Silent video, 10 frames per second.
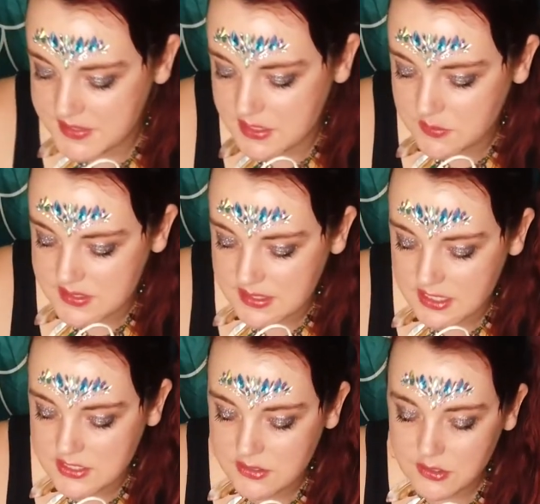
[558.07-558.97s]
sequins,
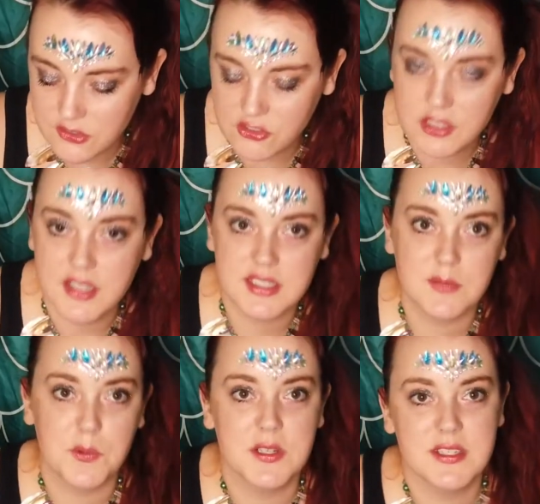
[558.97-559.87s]
I do usually like to
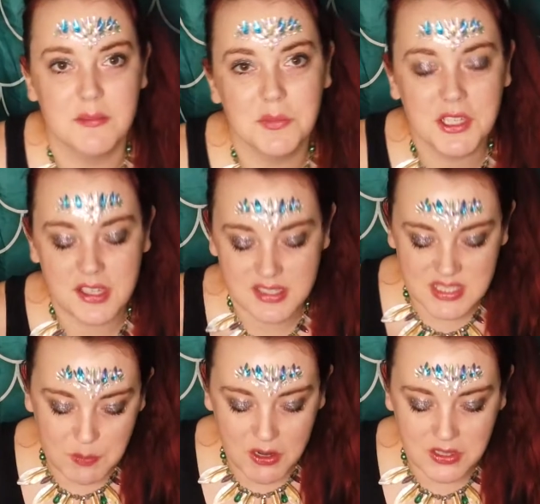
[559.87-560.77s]
put something
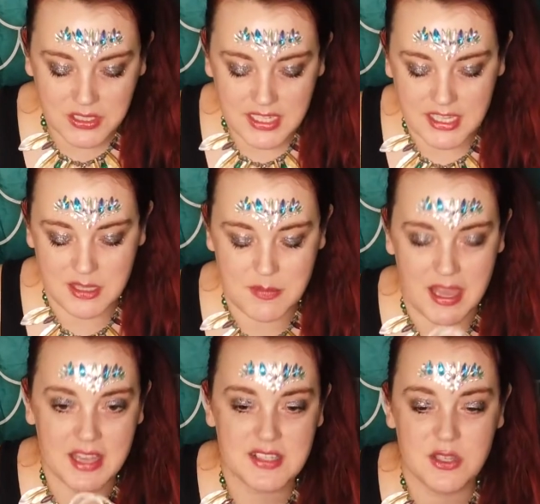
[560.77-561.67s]
sparkly in the
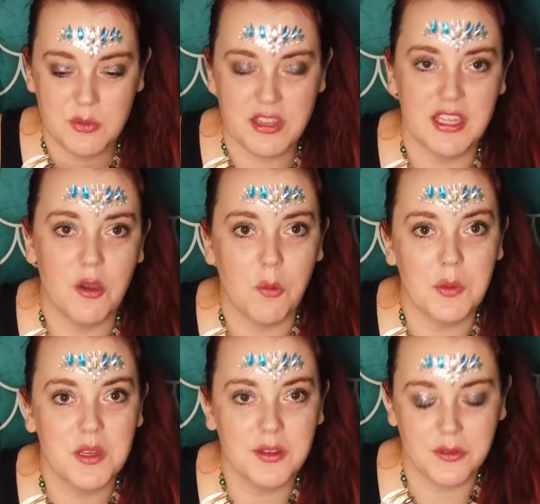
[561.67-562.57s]
bag so when they
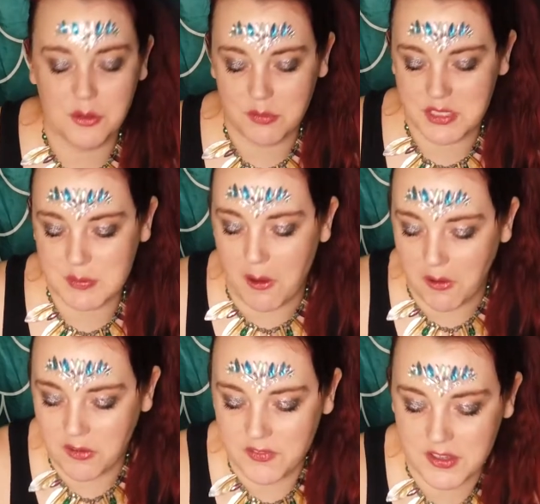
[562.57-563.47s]
open it, a little bit of
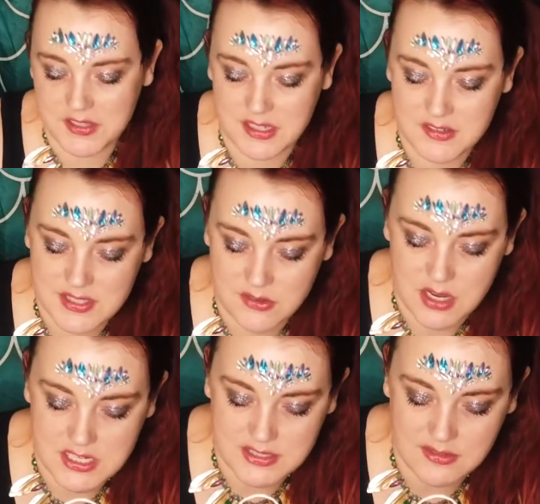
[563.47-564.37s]
sparkle falls out. So
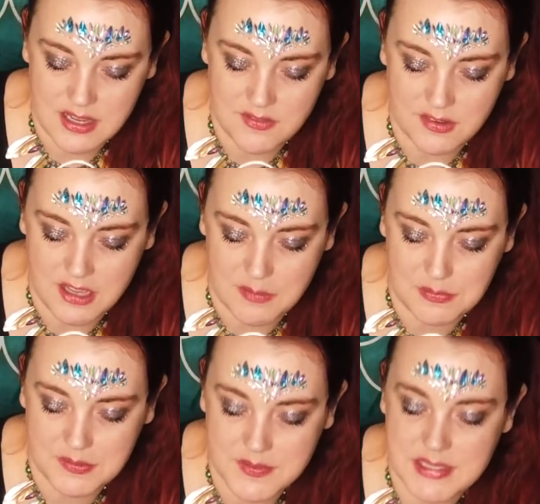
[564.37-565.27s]
I do have a
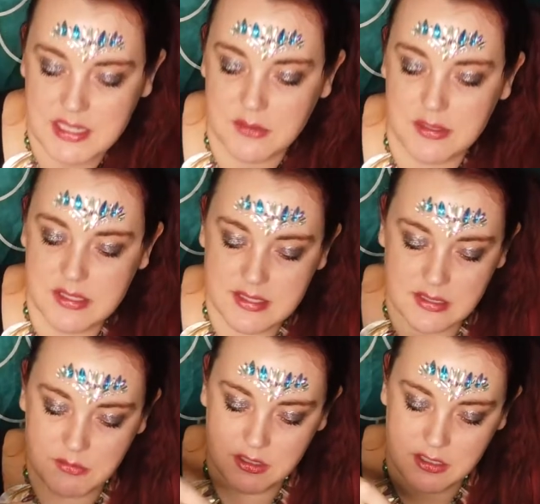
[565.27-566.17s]
couple of sequins
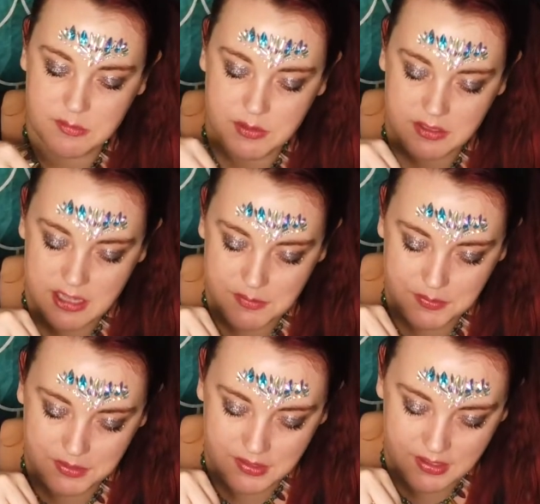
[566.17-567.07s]
and we're gonna put a couple
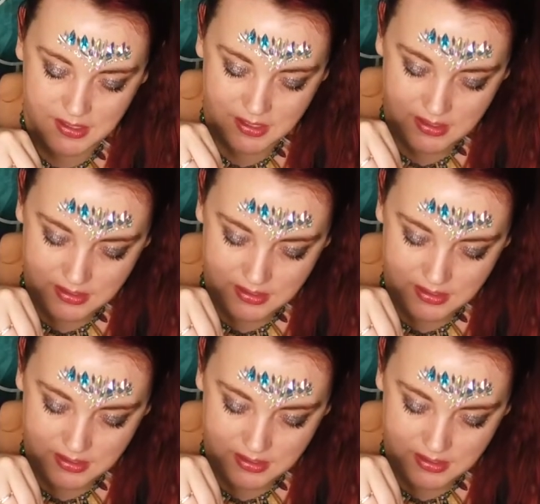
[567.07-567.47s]
in there.